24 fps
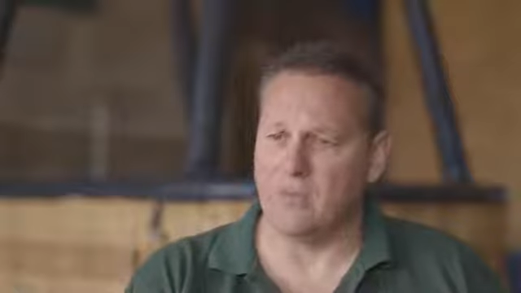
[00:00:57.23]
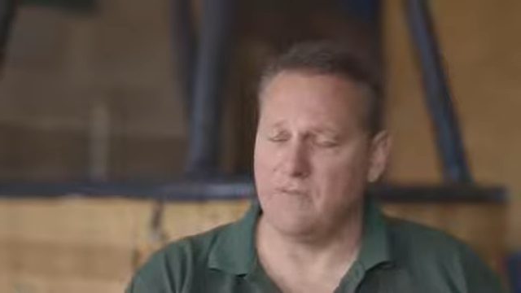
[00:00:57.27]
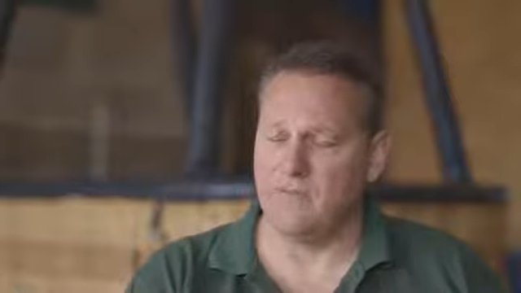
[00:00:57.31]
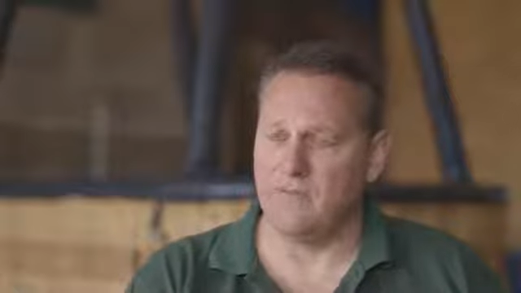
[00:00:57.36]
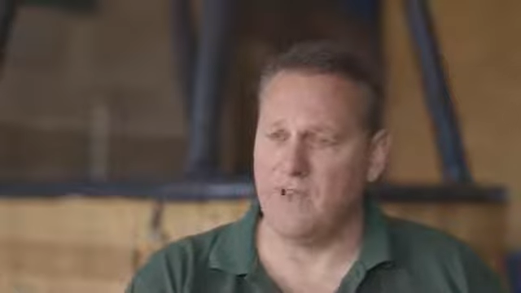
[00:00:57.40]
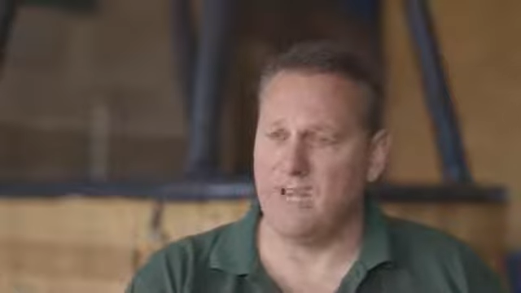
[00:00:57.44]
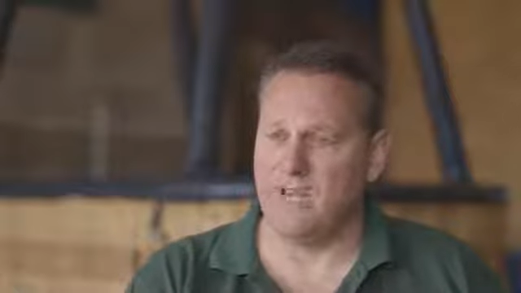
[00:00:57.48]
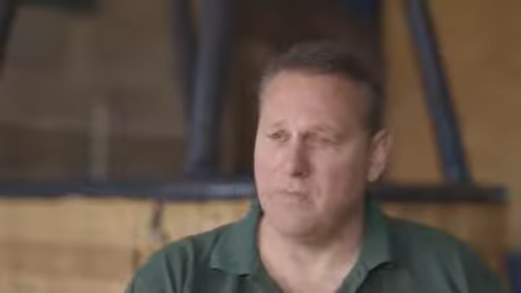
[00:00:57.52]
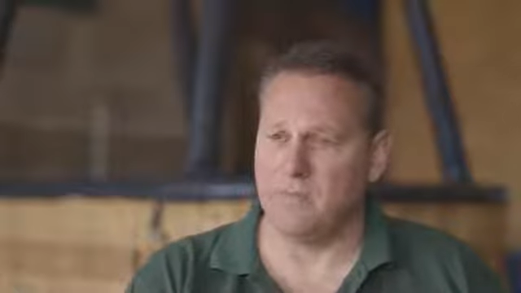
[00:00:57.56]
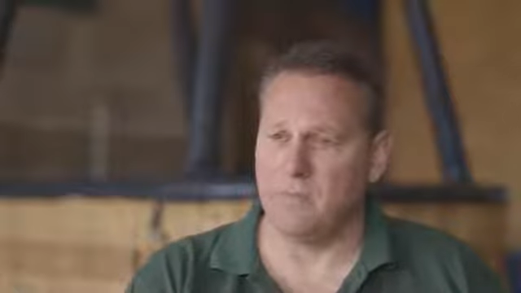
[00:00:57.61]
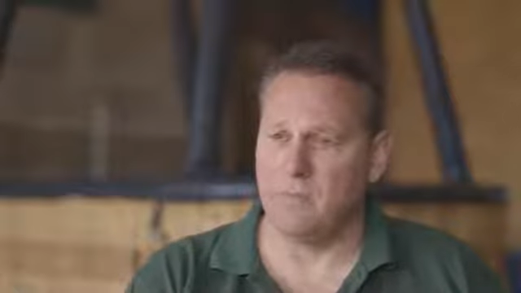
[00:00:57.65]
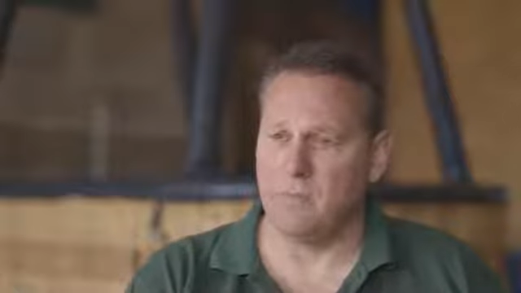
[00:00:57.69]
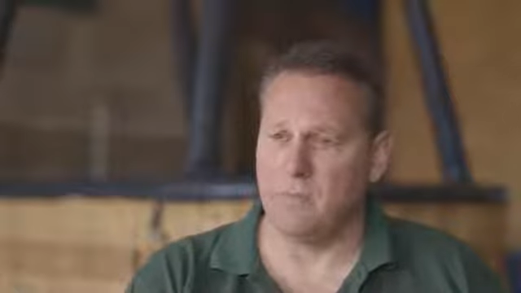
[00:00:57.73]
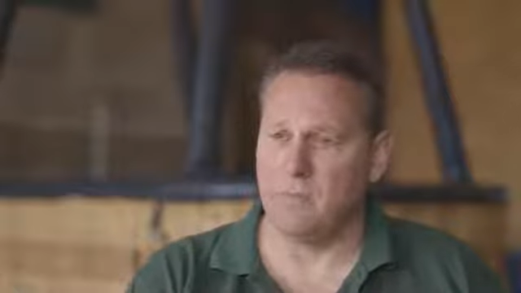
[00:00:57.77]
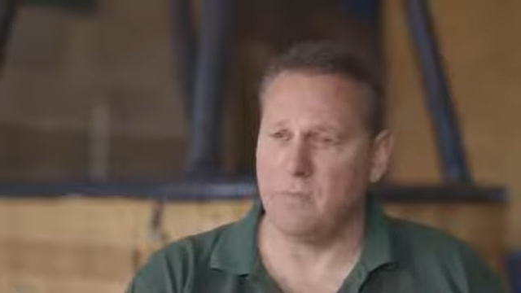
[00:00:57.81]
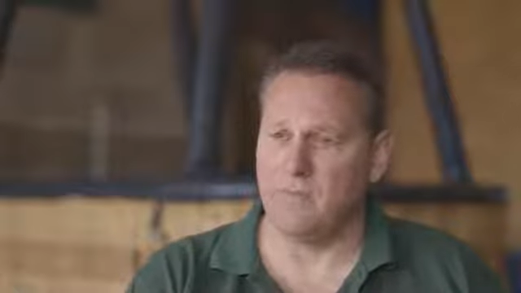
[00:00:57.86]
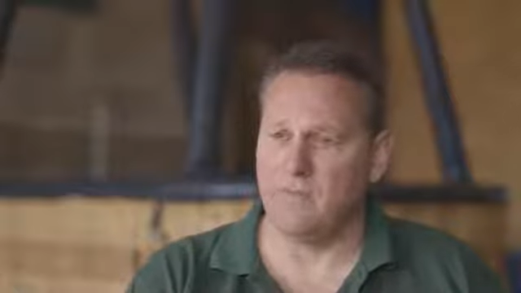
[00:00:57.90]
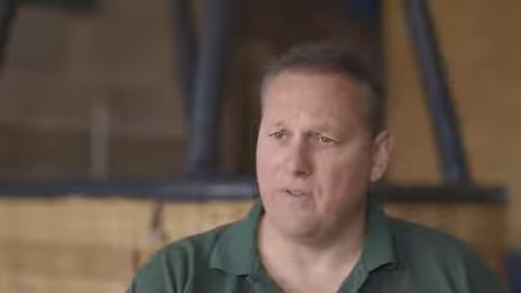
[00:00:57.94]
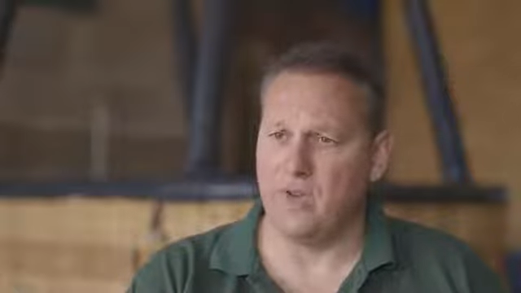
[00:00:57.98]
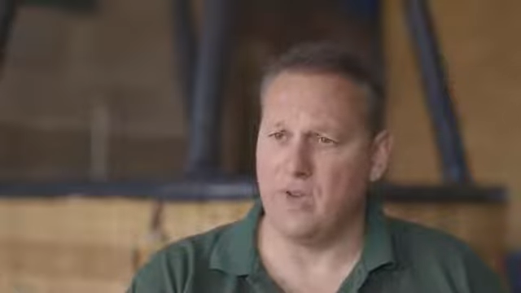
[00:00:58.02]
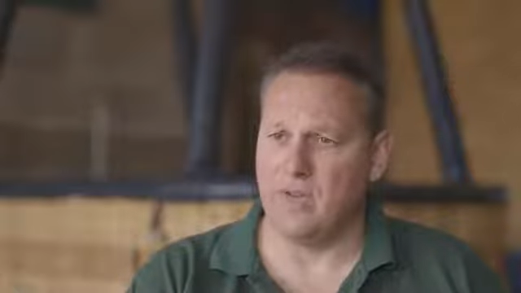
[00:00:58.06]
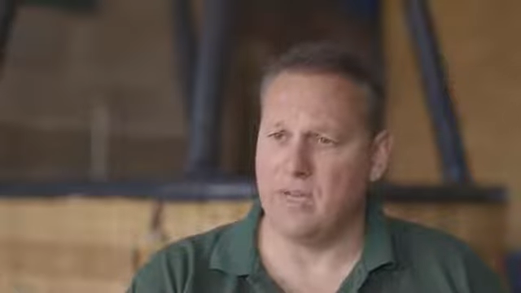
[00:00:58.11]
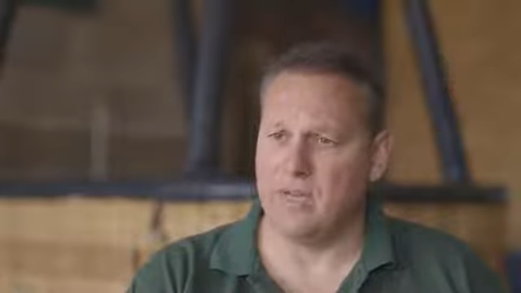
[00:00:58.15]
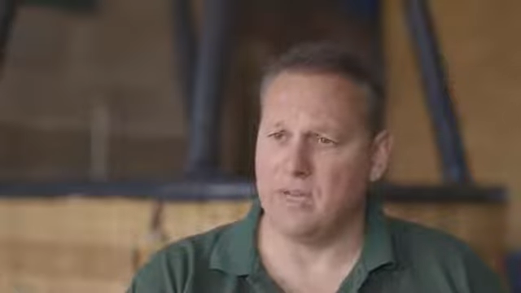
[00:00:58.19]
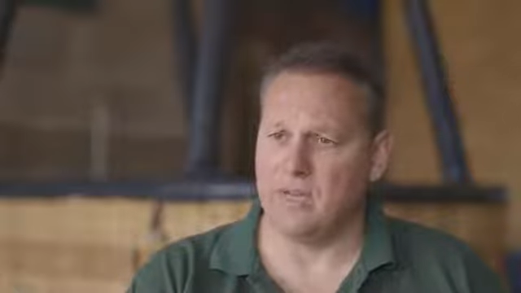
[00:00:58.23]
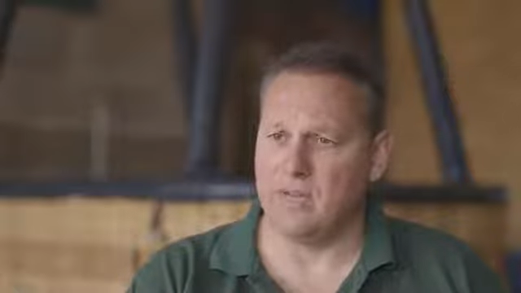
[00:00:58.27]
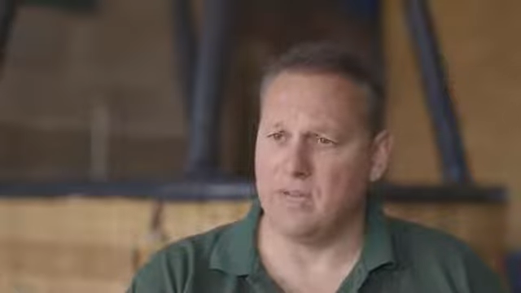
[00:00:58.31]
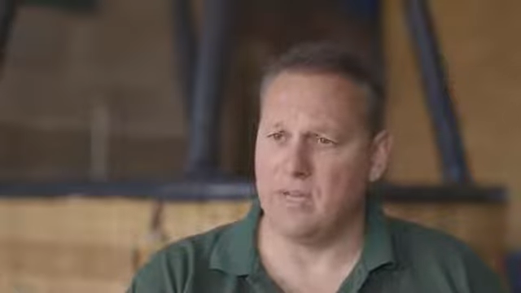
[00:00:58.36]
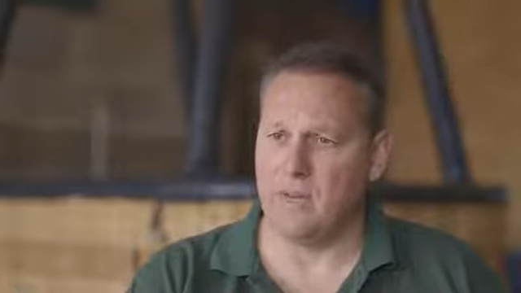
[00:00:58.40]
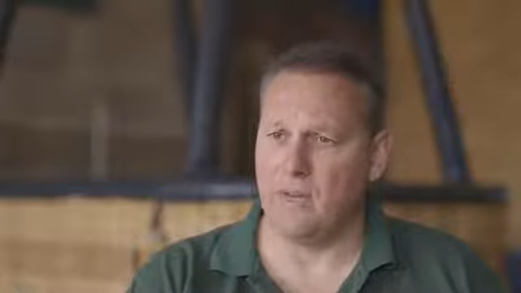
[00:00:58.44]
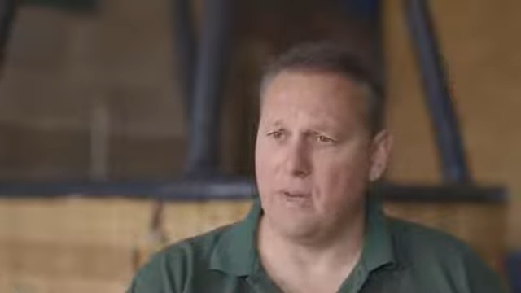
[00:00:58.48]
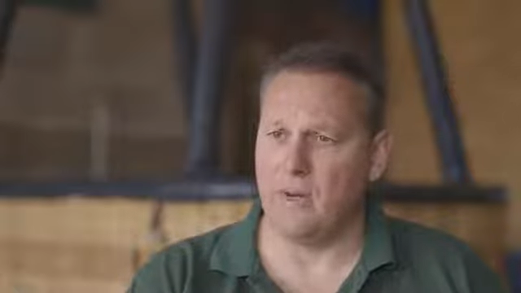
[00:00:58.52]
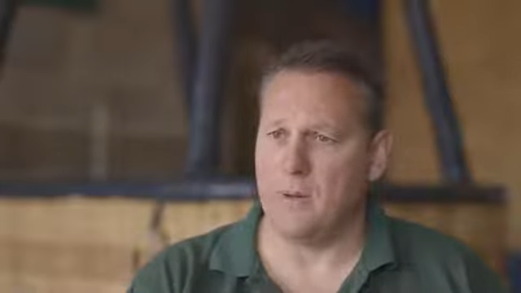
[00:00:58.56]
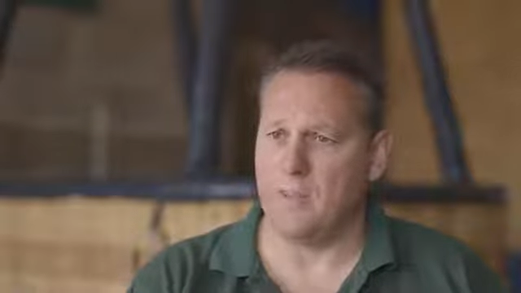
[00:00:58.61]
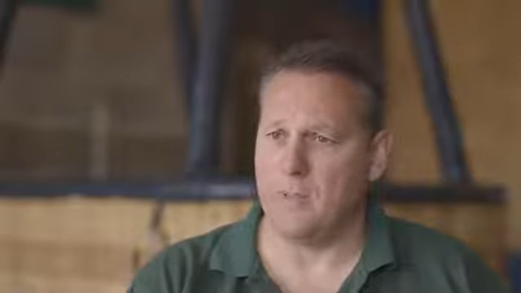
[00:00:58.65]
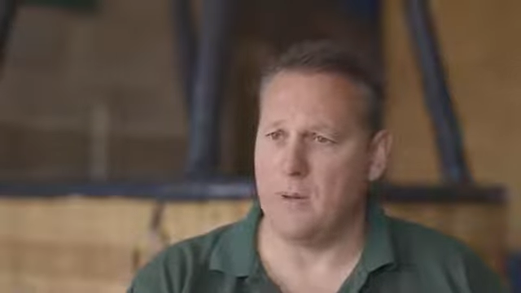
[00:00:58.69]
that Facebook provide to
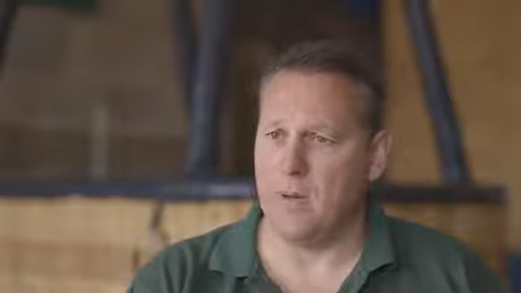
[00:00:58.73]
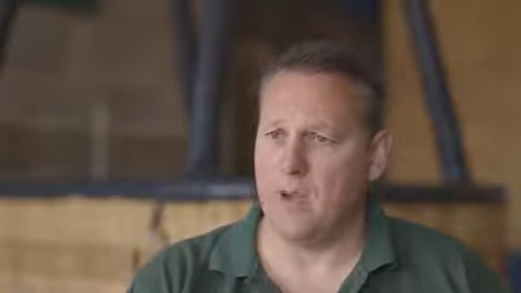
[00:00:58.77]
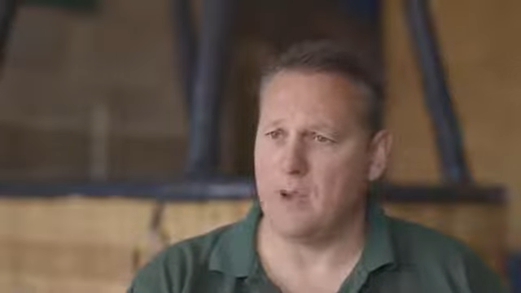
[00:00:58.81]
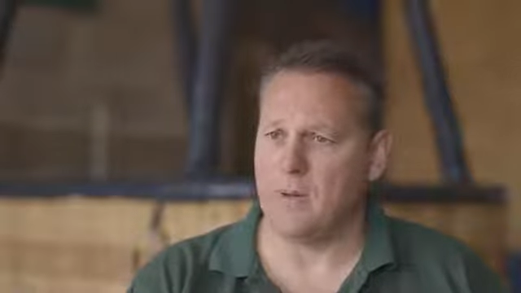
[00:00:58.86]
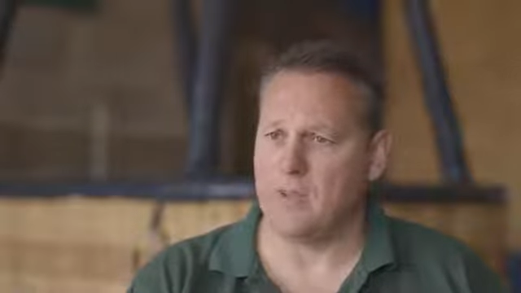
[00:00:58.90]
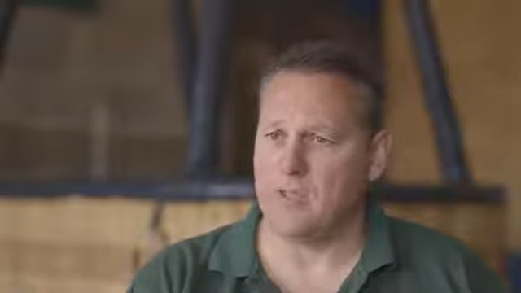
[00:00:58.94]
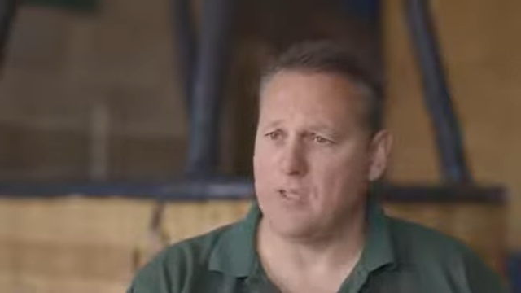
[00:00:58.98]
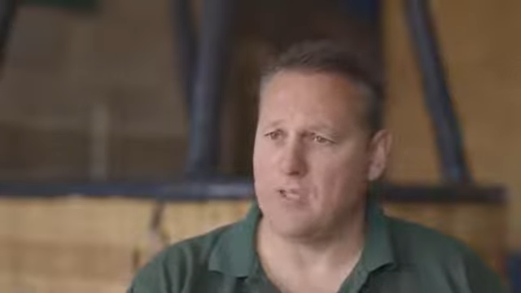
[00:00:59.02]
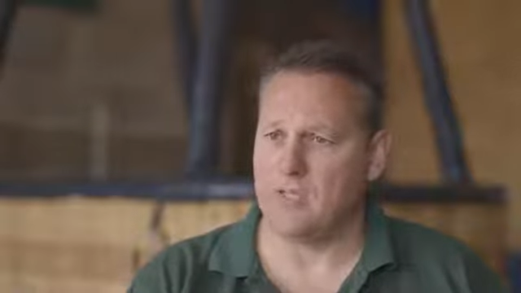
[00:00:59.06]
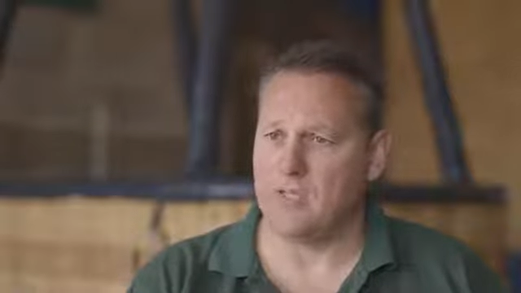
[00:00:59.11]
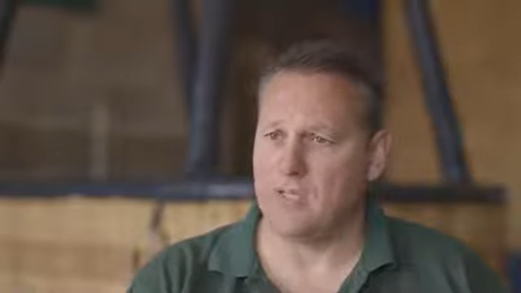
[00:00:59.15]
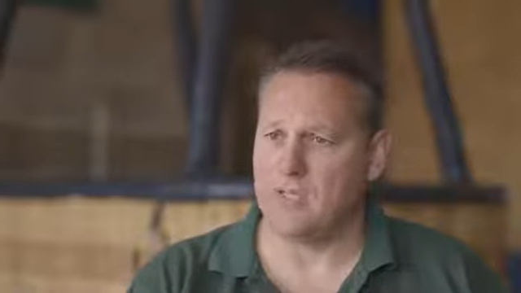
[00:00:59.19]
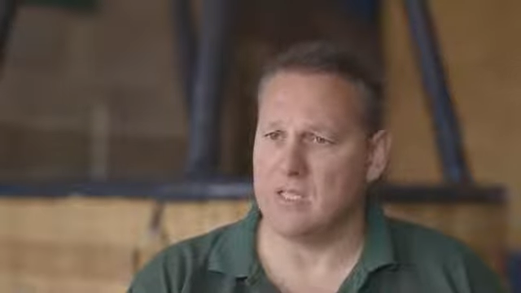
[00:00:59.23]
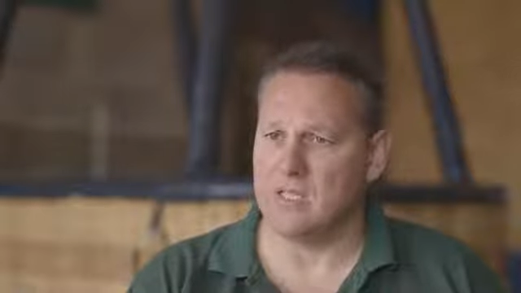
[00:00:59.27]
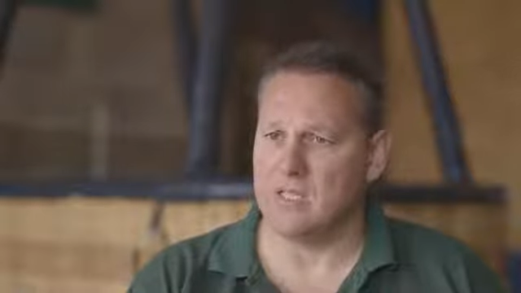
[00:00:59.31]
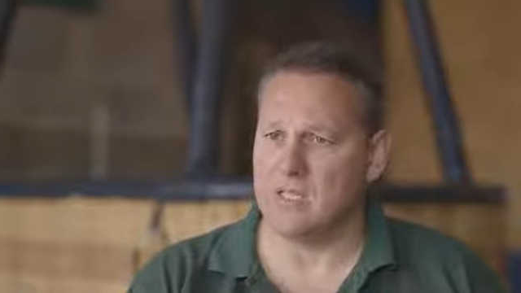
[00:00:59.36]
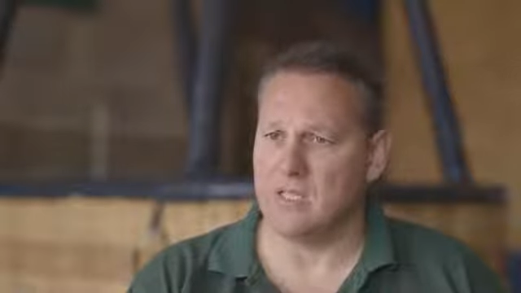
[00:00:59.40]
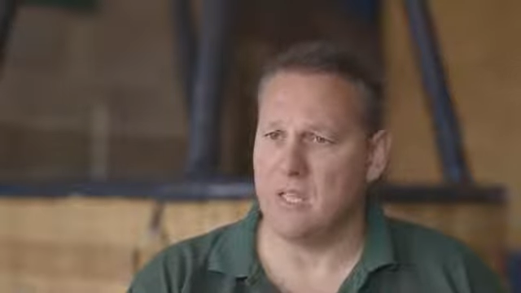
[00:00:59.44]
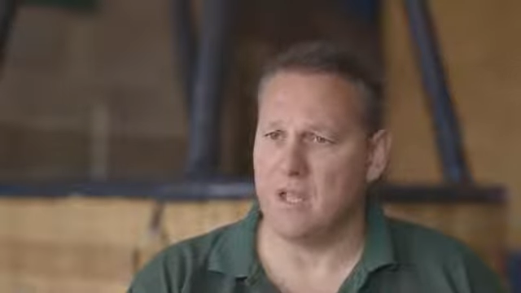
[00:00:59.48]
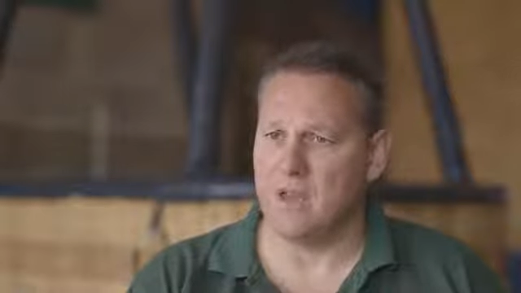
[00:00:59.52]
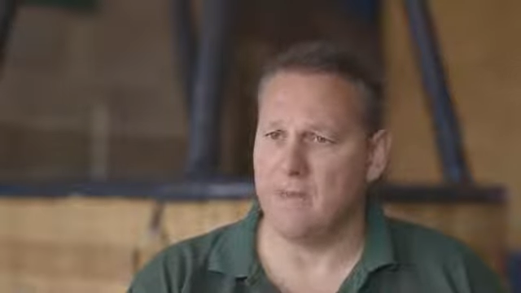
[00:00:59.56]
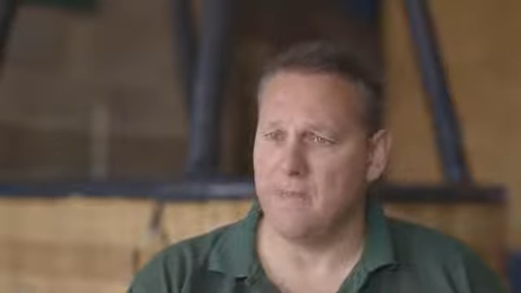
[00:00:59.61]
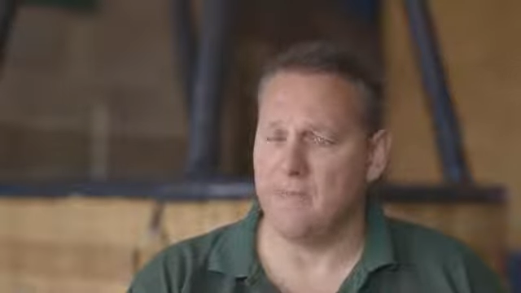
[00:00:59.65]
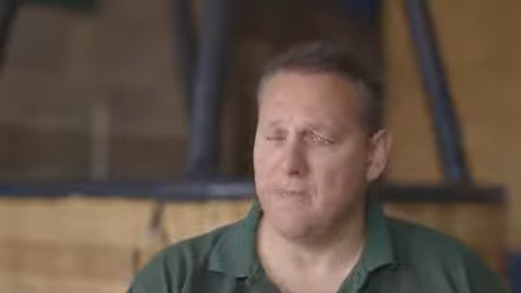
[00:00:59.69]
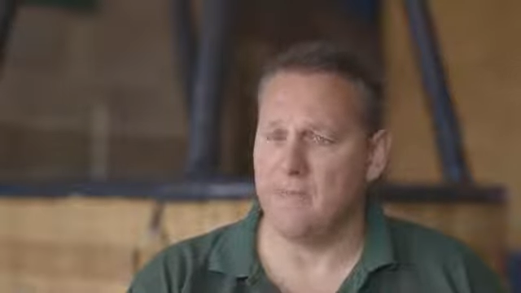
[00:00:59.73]
see when a post is